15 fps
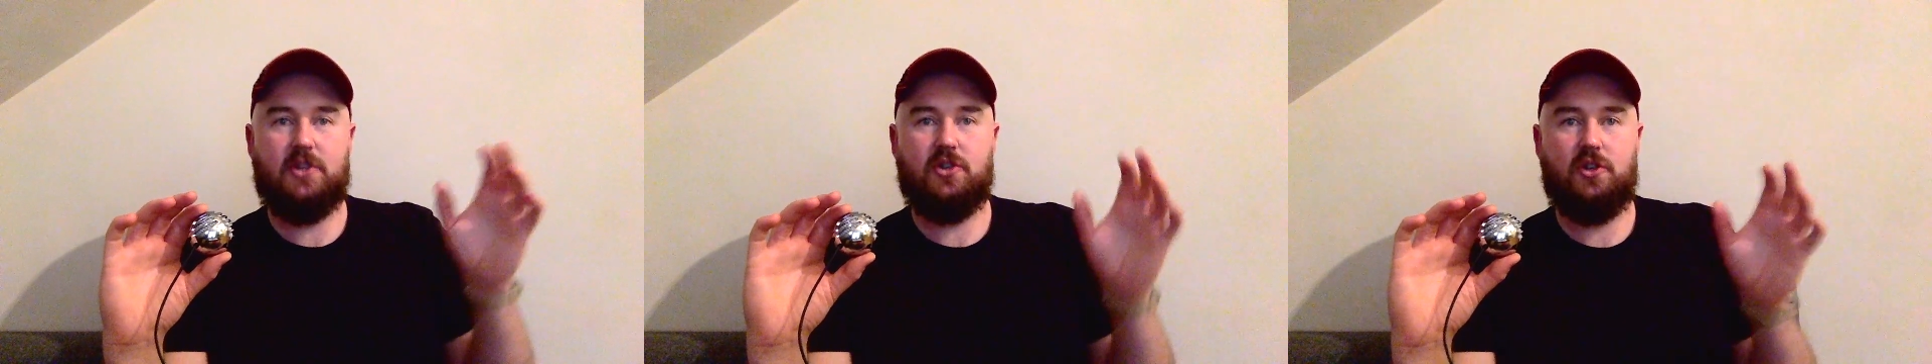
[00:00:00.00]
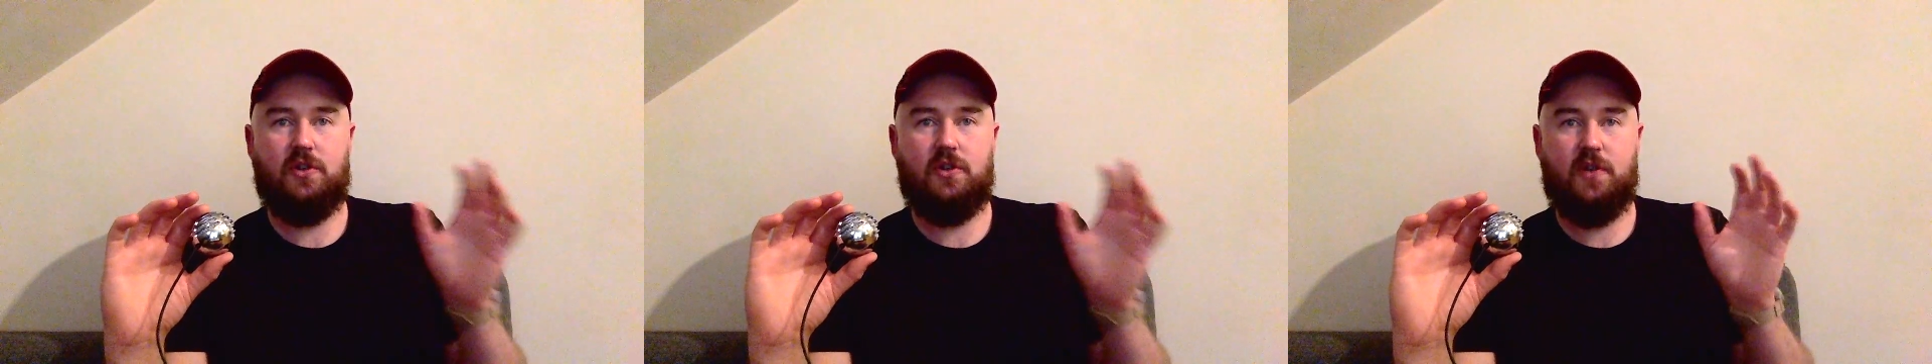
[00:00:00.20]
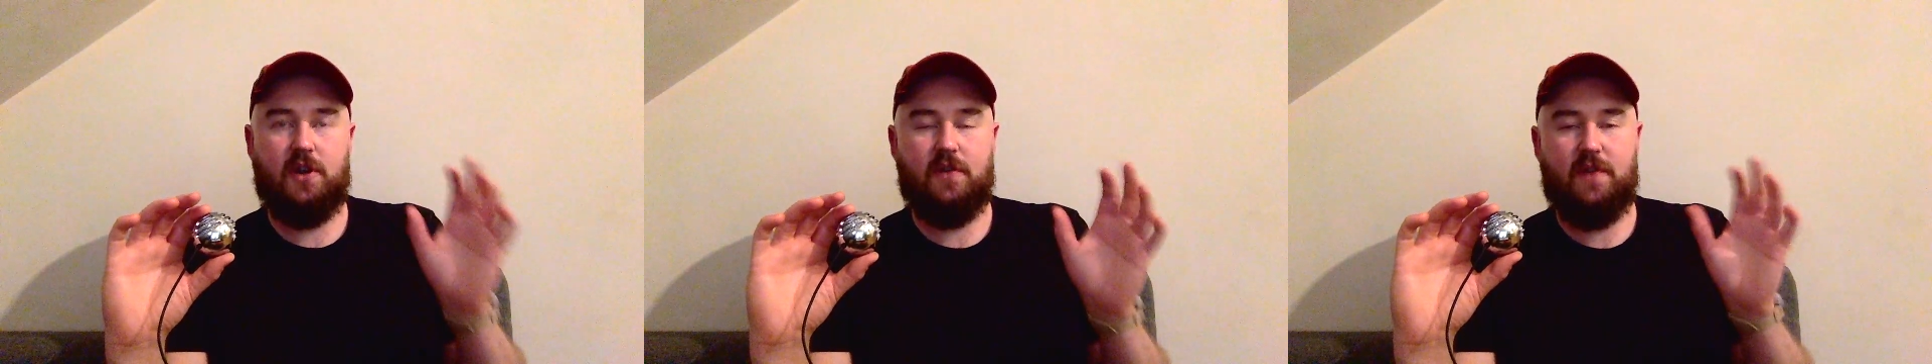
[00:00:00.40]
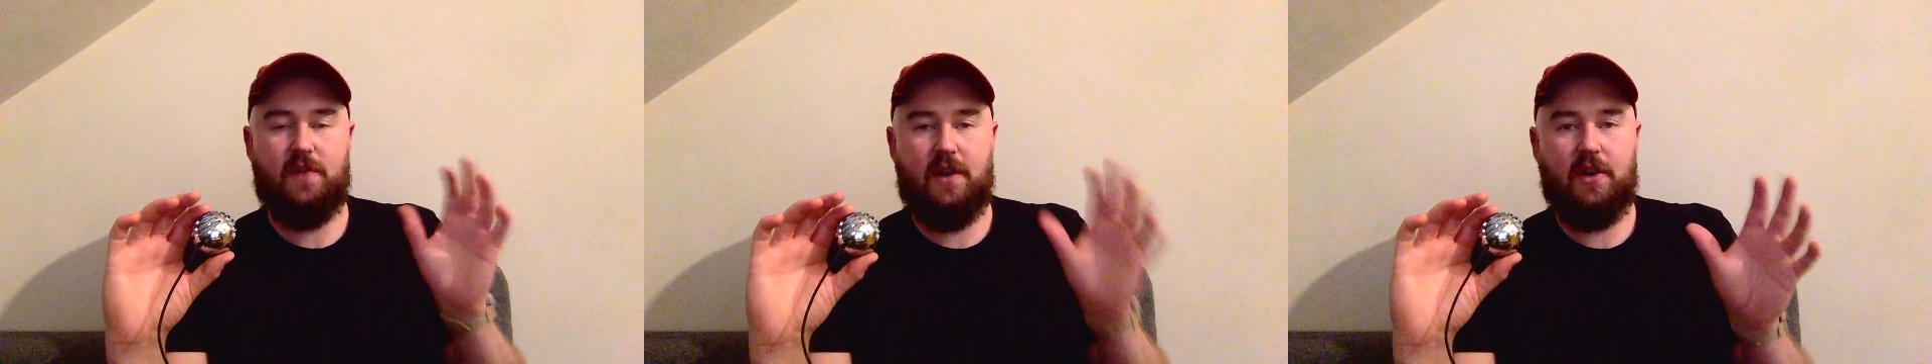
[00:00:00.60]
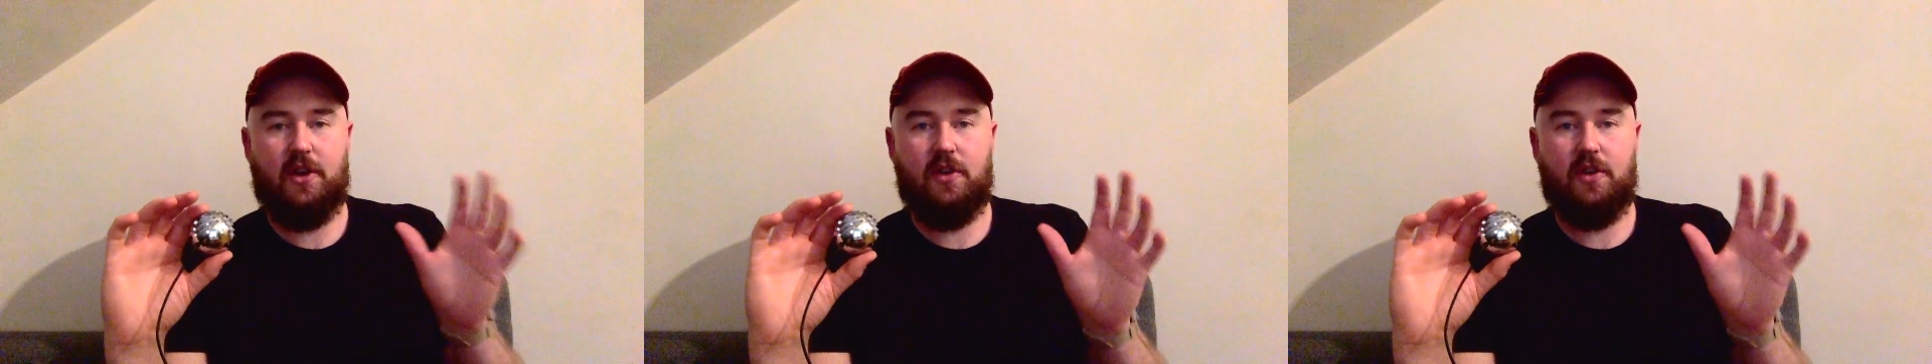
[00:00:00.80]
you've got a very
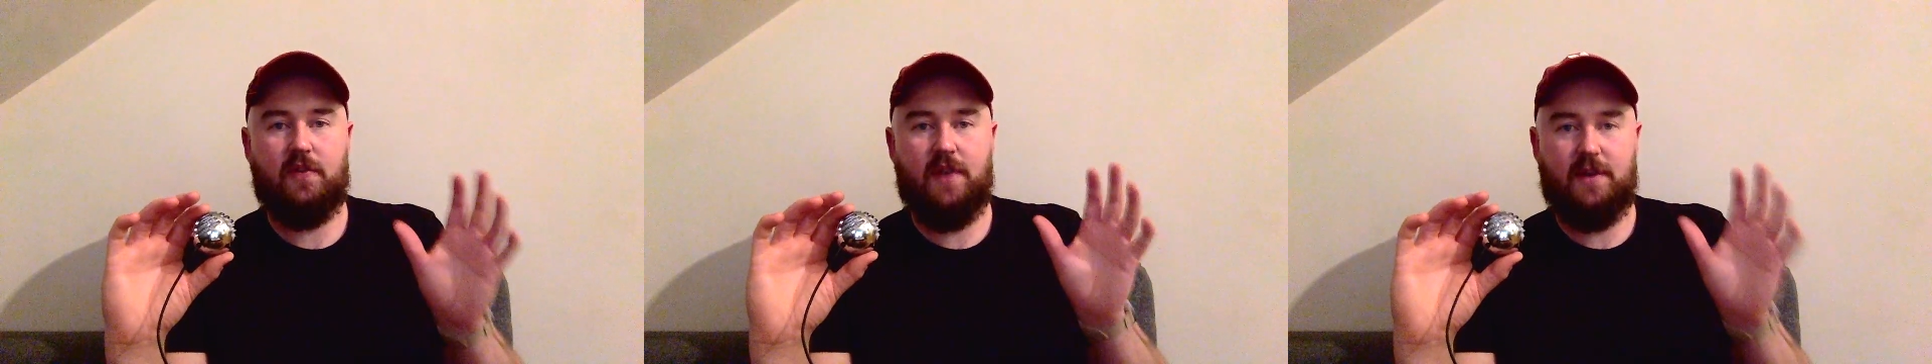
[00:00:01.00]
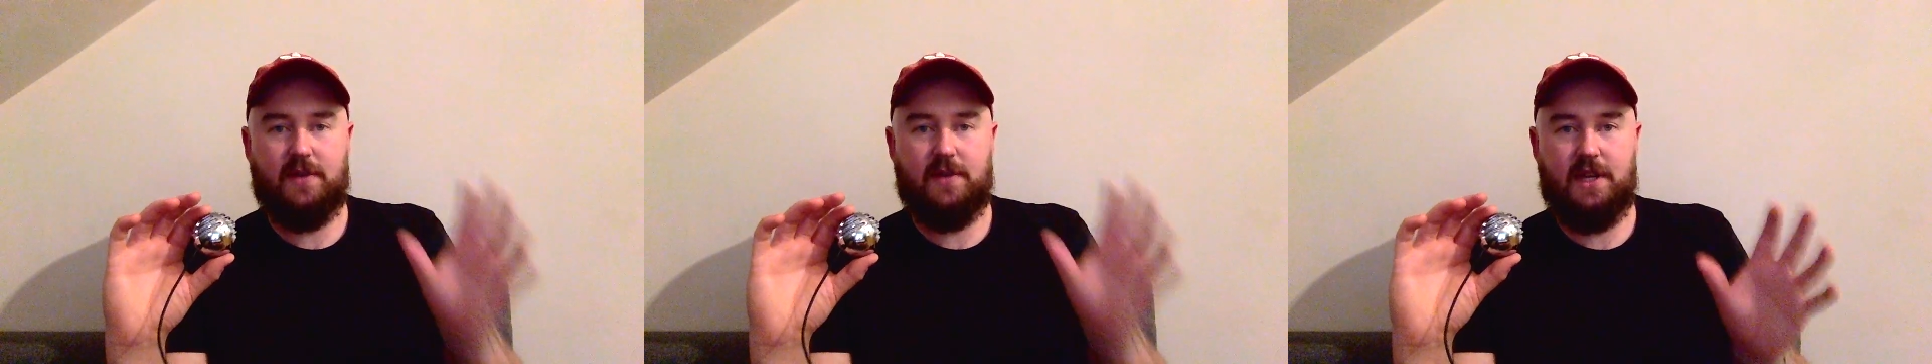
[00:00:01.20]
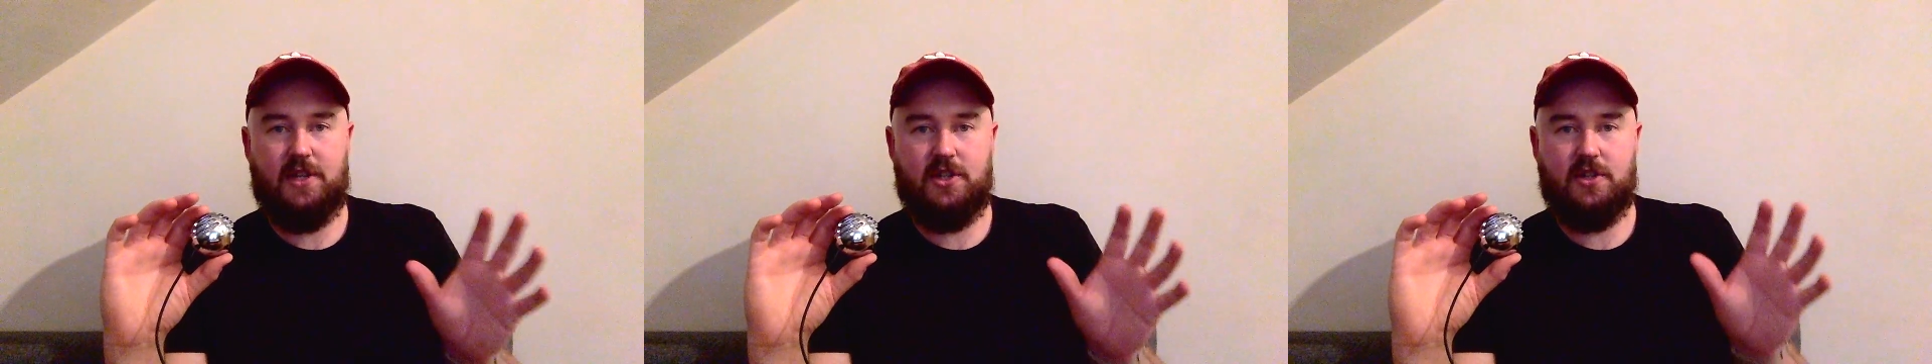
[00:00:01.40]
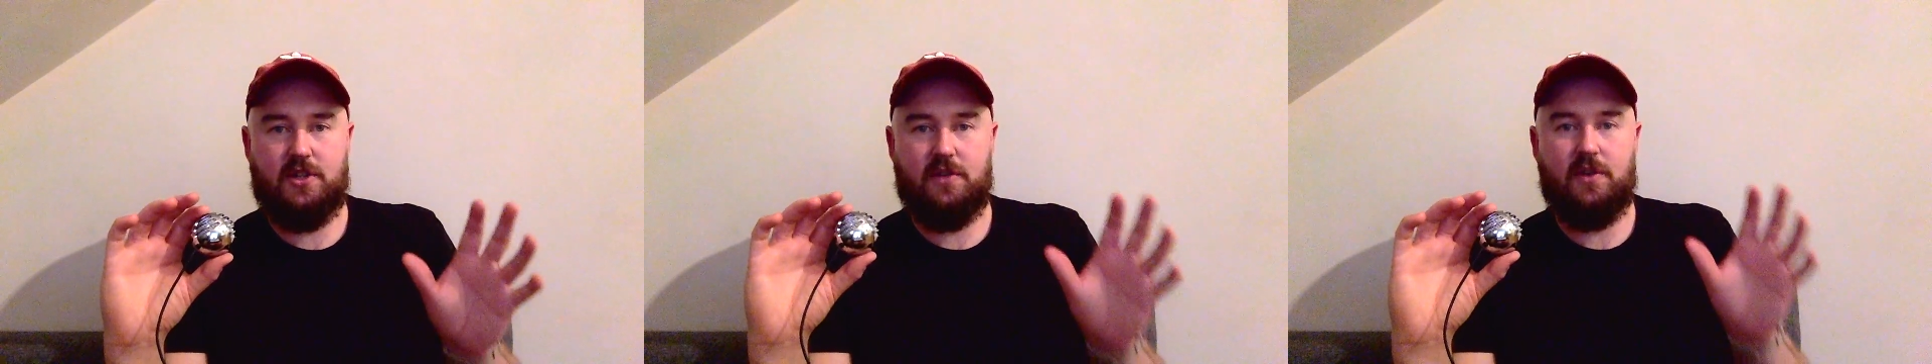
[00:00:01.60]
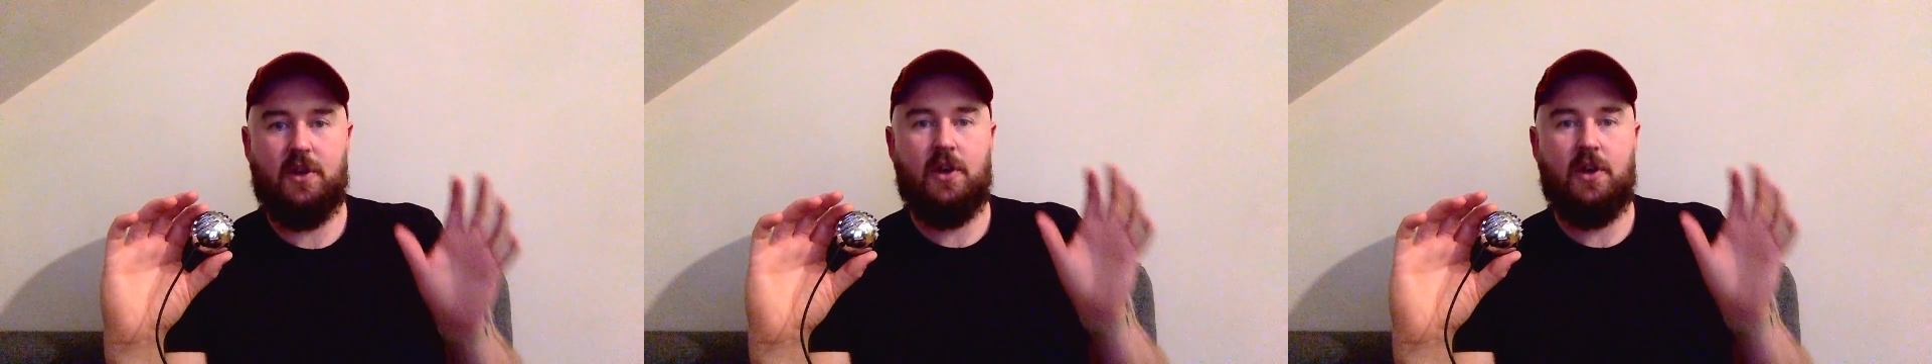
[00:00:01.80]
good foundation